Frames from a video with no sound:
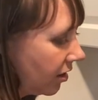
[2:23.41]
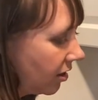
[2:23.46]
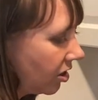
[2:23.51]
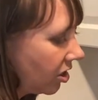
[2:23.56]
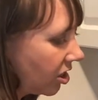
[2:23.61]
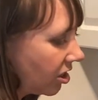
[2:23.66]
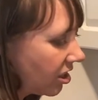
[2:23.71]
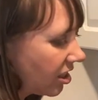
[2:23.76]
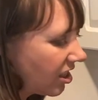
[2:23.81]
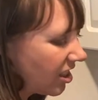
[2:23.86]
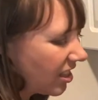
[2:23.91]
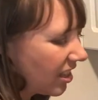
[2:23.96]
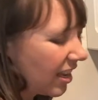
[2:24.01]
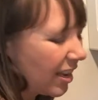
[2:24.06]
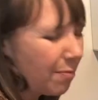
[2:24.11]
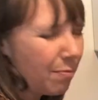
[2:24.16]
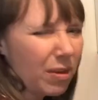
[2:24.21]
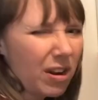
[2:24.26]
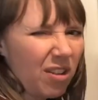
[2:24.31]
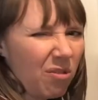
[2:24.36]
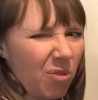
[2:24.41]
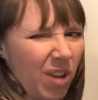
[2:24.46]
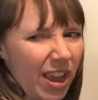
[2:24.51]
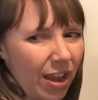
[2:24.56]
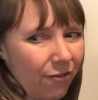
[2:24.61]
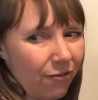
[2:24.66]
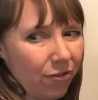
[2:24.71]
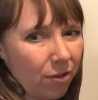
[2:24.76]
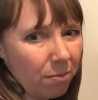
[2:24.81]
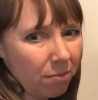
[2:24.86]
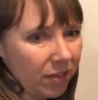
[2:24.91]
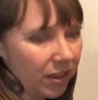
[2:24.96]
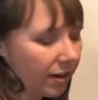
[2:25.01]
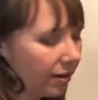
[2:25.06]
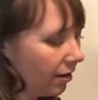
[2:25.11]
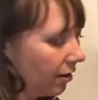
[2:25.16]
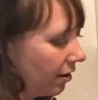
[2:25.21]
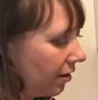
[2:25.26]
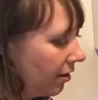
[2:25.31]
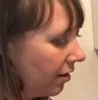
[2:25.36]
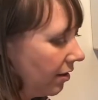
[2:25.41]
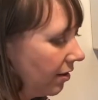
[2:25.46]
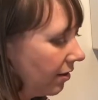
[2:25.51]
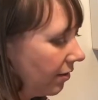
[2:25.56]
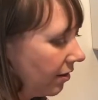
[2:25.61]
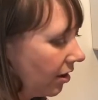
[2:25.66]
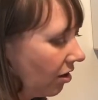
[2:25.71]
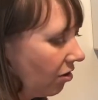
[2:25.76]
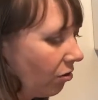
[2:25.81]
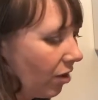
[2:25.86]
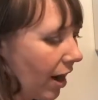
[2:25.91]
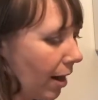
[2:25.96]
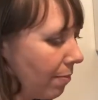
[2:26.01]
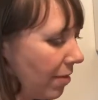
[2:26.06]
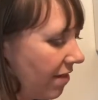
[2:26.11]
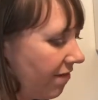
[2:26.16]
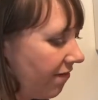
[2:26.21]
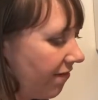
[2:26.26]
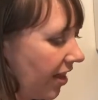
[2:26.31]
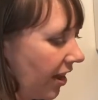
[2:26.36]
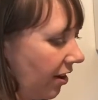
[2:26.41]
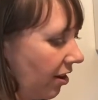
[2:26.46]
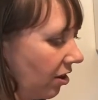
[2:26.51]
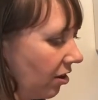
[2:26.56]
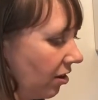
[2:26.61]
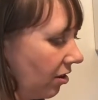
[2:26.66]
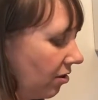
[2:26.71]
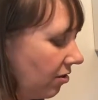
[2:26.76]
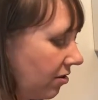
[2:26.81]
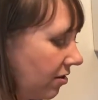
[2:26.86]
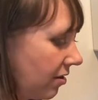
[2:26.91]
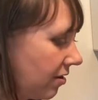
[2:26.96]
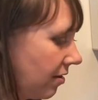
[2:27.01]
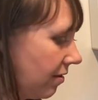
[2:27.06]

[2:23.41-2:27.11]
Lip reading: just to keep it away from little grabby fingers